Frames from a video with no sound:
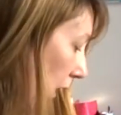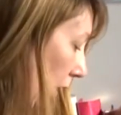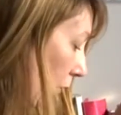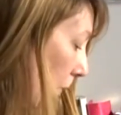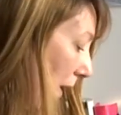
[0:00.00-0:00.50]
and
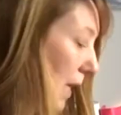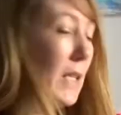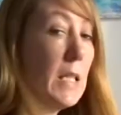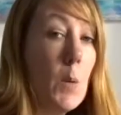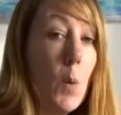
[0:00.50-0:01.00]
I've got my
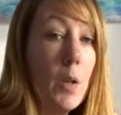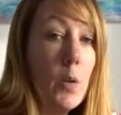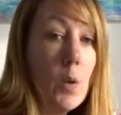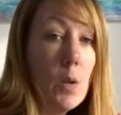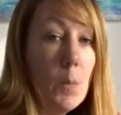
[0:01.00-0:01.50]
Etsy
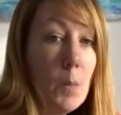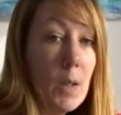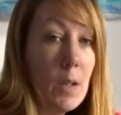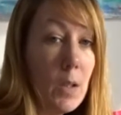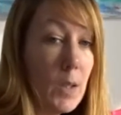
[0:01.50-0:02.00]
one on
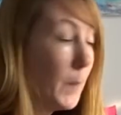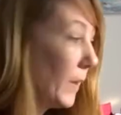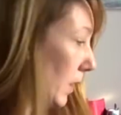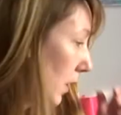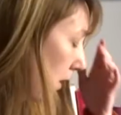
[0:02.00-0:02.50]
my
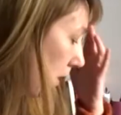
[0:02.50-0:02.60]
iPad.